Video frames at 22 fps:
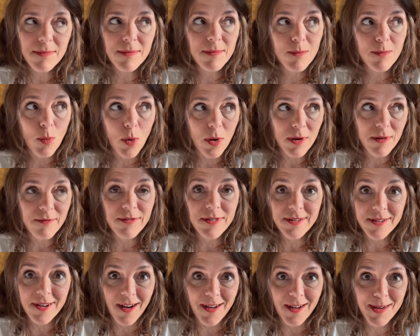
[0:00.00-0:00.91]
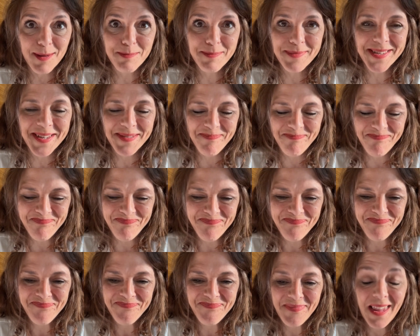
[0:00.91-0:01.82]
One of the times.
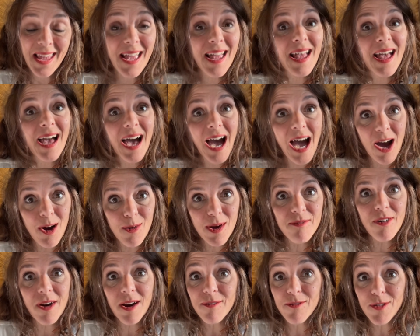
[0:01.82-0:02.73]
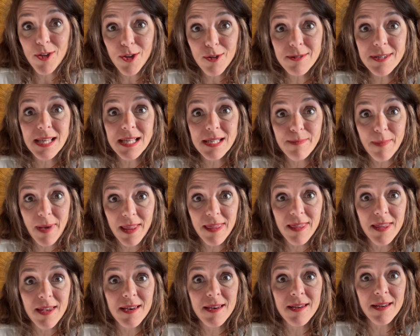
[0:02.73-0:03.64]
However, I've used this
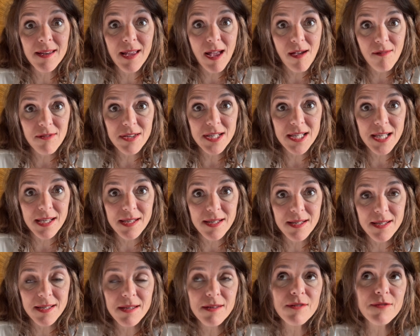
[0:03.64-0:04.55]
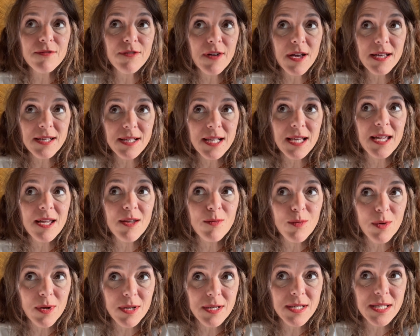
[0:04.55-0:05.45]
method ever since. Firstly,
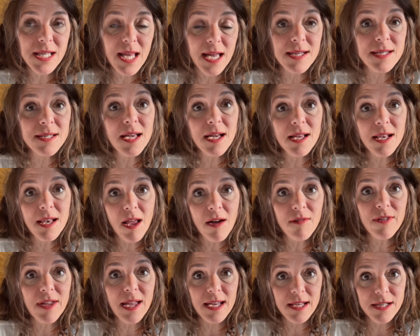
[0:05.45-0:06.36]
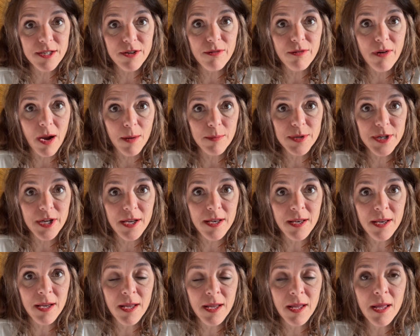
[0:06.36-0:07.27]
one said, a loving
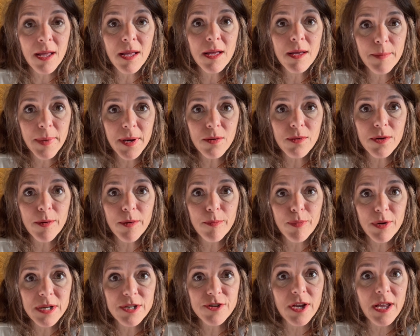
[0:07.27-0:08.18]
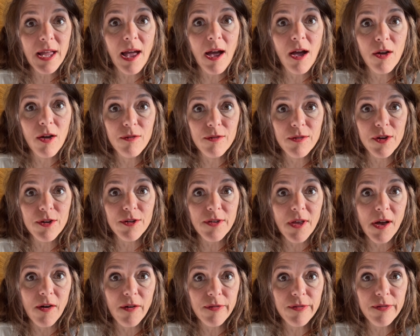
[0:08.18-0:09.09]
interaction, build a bridge and get over
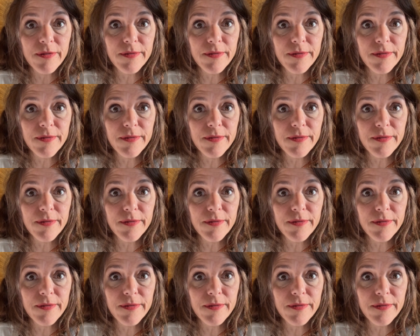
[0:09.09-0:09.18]
yourself.